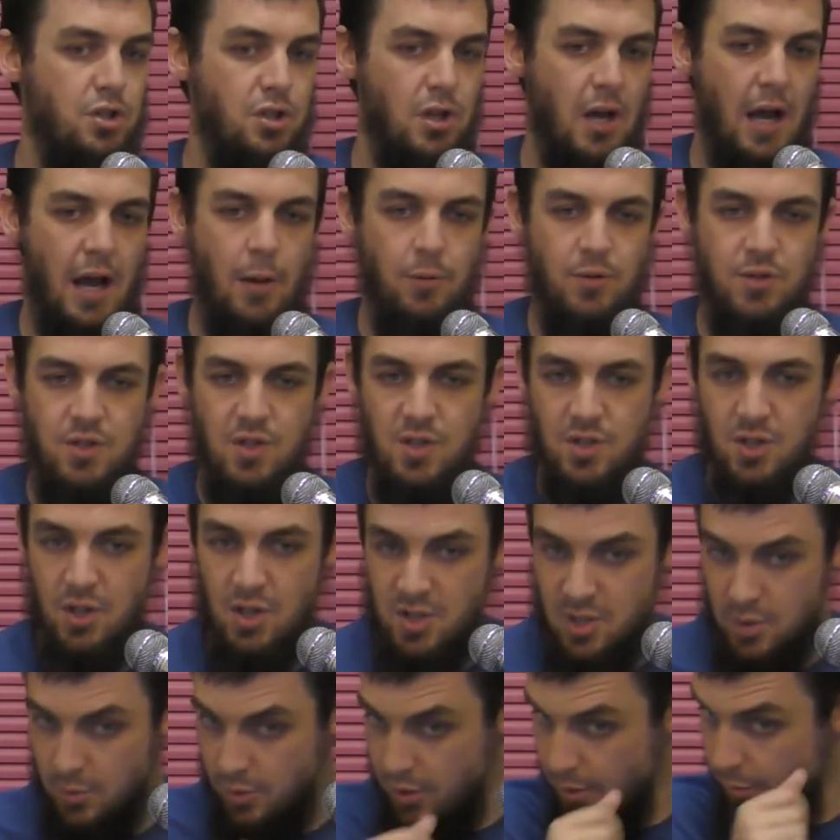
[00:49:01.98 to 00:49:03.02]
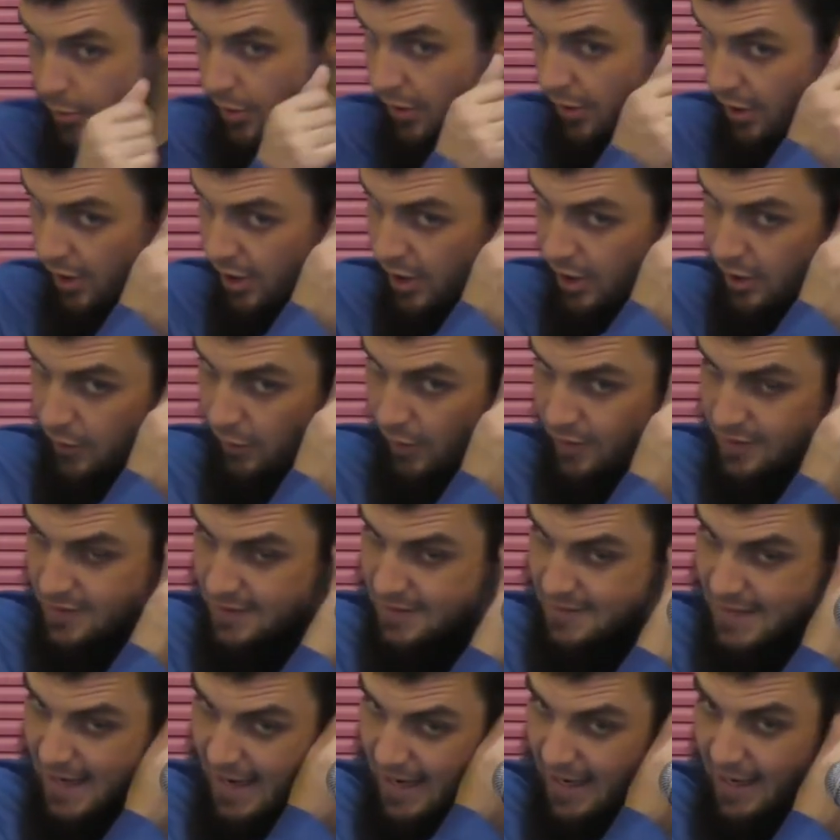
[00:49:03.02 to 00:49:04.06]
which I was discussing with a brother earlier
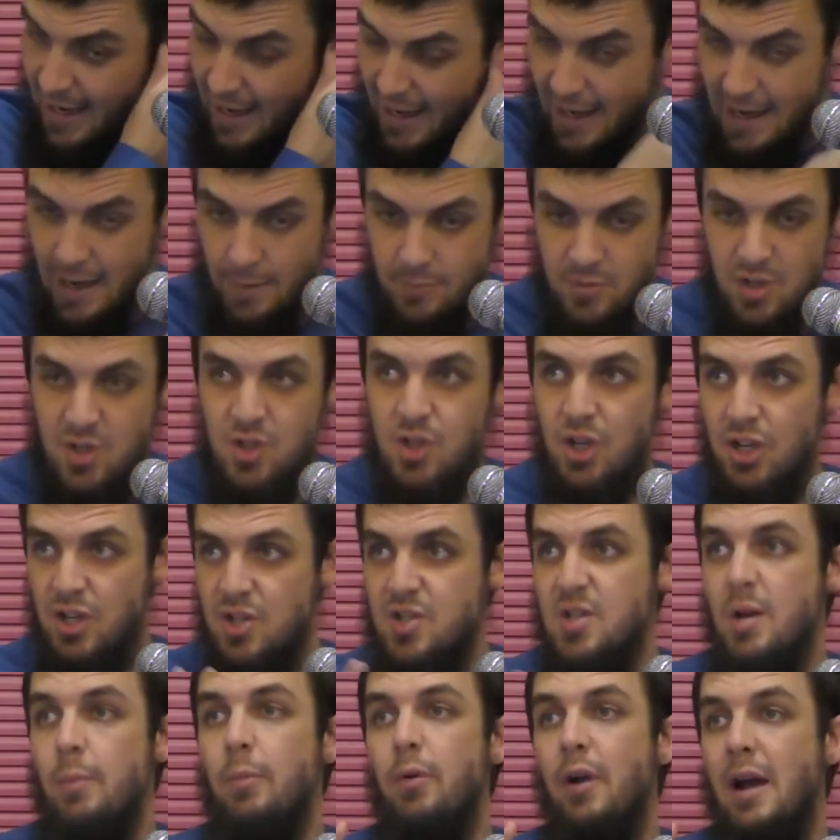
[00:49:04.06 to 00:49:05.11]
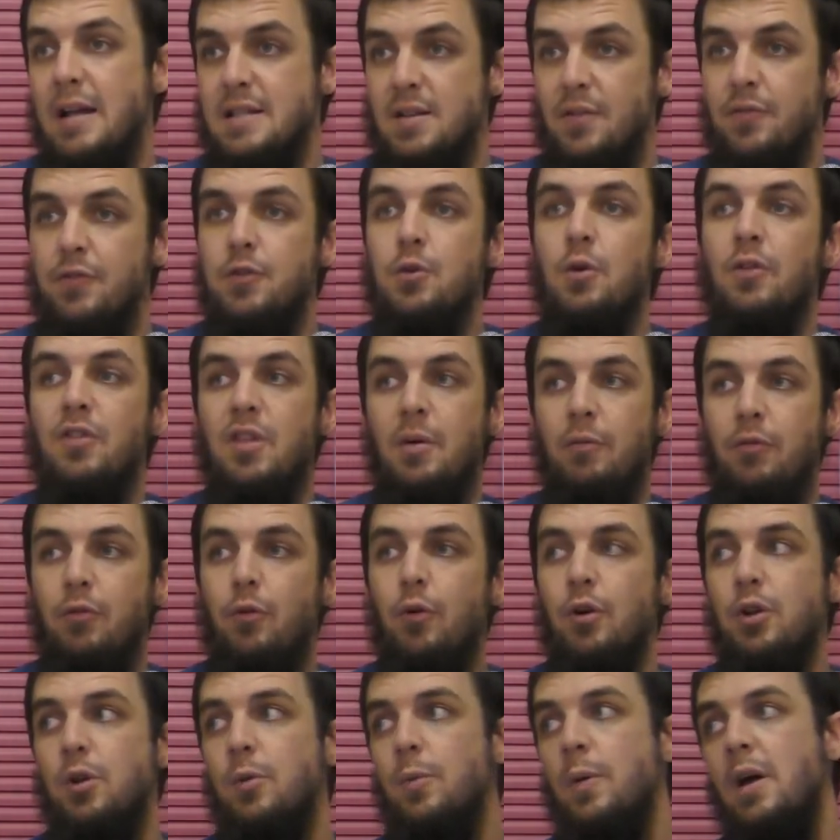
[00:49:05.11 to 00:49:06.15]
on today, and I'm just going to summarize a few of them
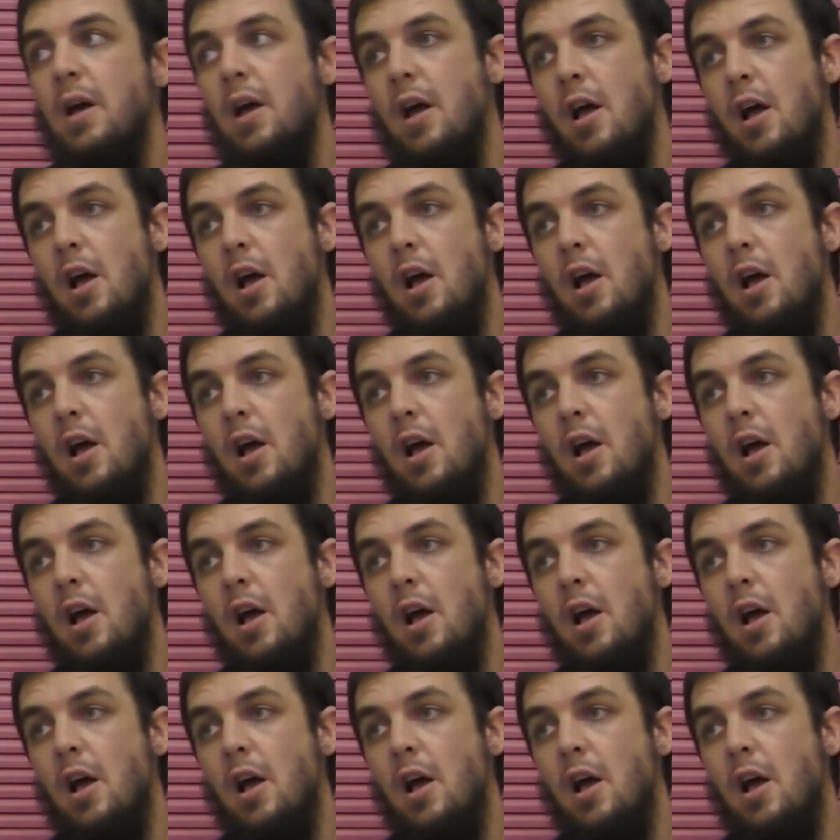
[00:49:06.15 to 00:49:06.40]
for you.